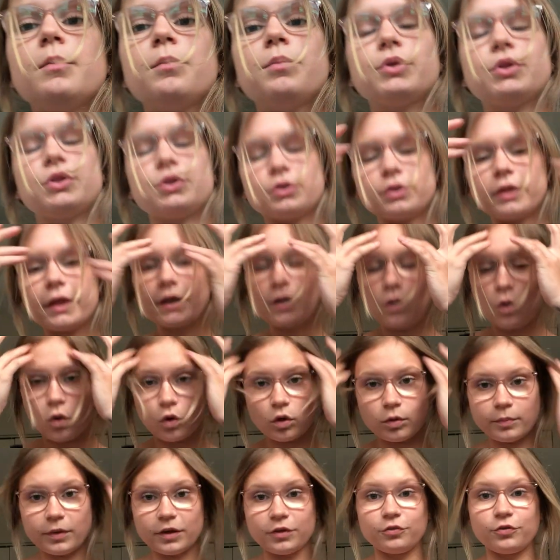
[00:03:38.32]
but they're, like,
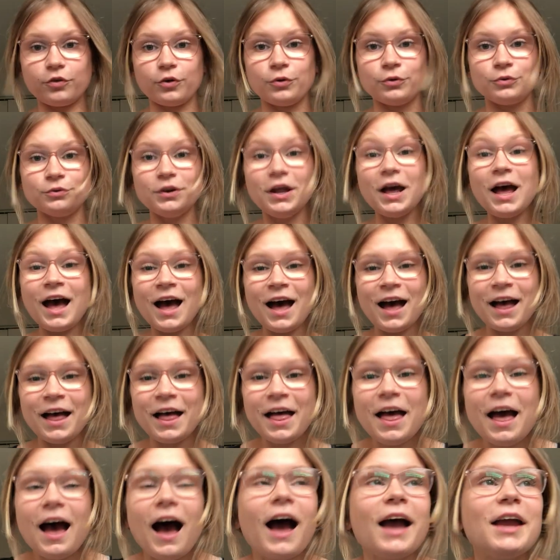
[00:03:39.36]
on my phone.
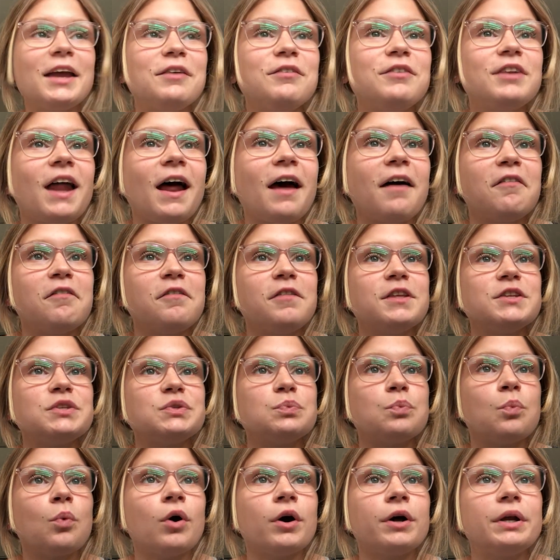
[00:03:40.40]
I even have this
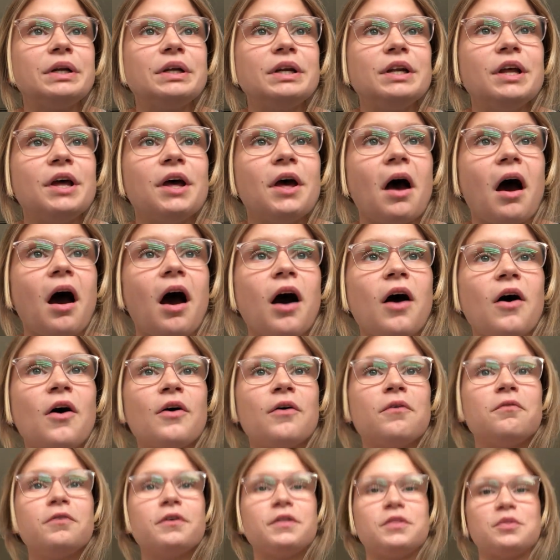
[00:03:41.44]
one
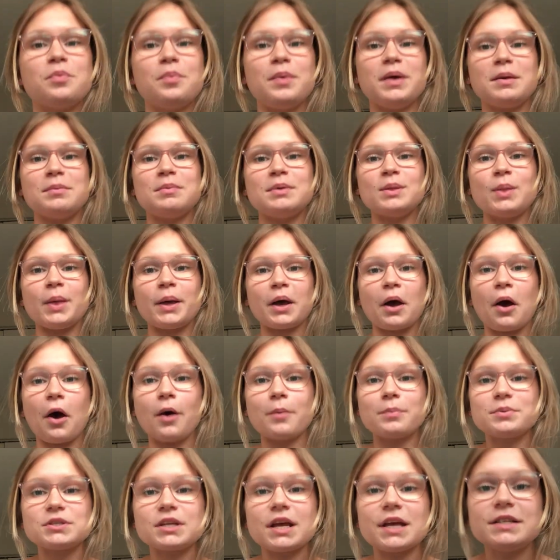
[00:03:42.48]
of the baby, like,
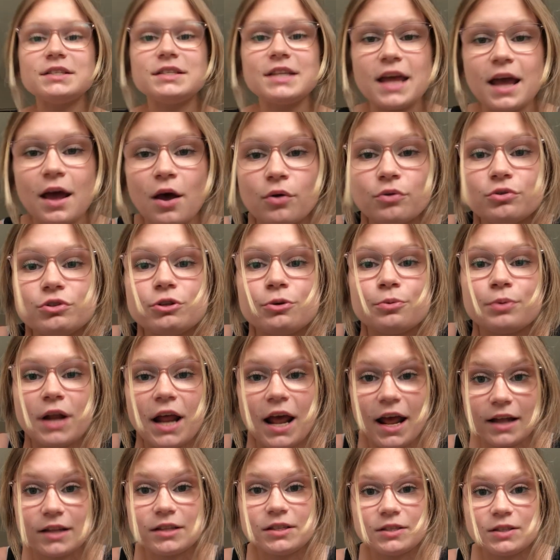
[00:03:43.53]
upside down doing a
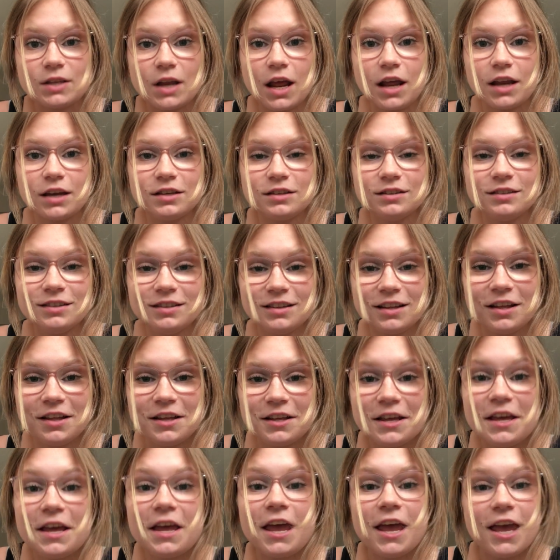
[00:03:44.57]
headstand
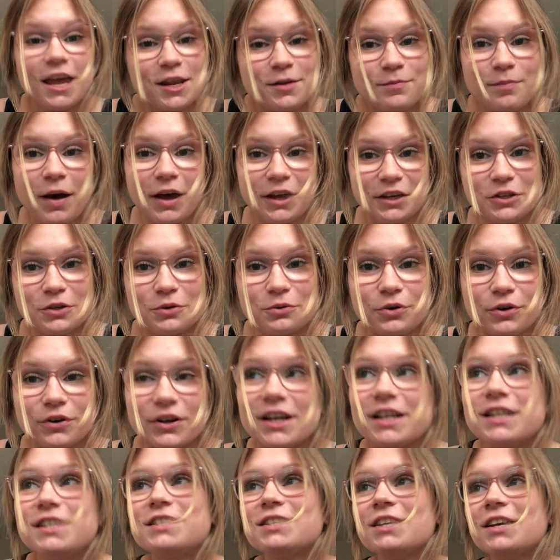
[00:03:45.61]
in my
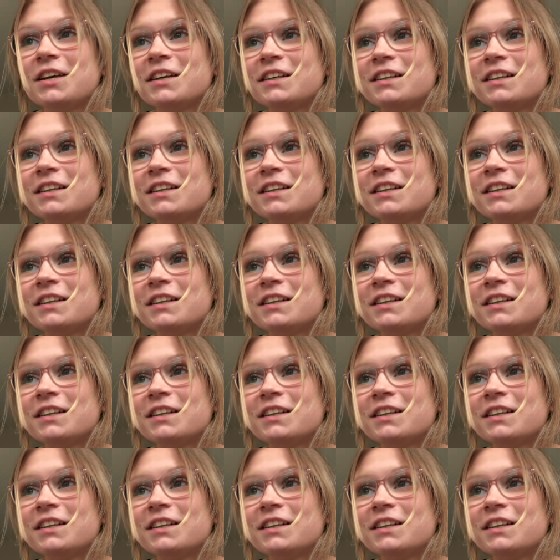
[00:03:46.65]
uterus.